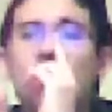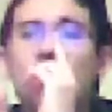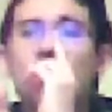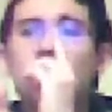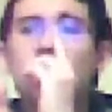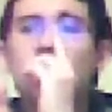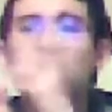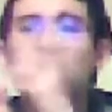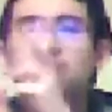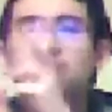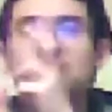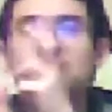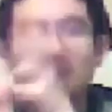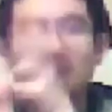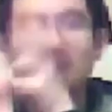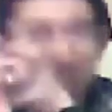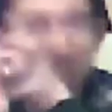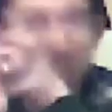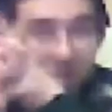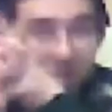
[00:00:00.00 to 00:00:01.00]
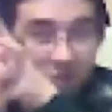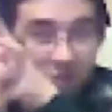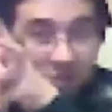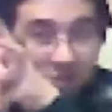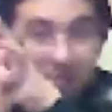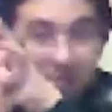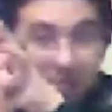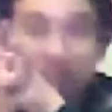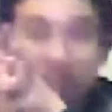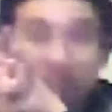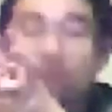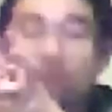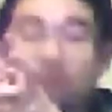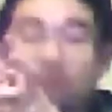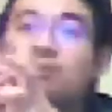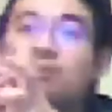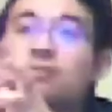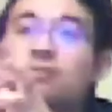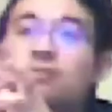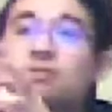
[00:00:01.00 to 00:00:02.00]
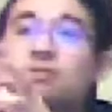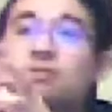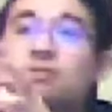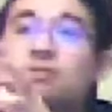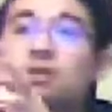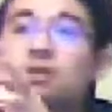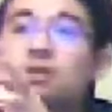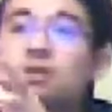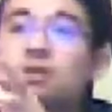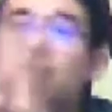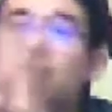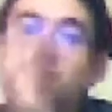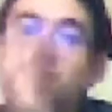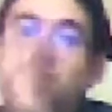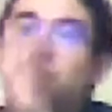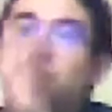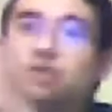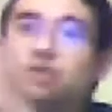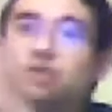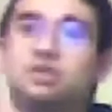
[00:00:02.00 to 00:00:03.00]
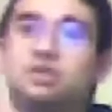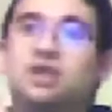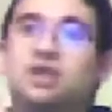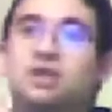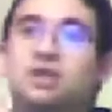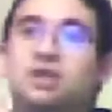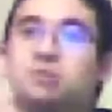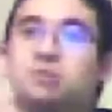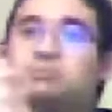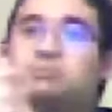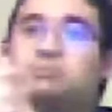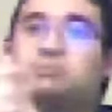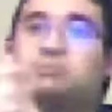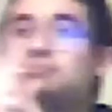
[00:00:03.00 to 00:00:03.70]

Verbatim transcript: a new stage? Yeah, it's a new stage.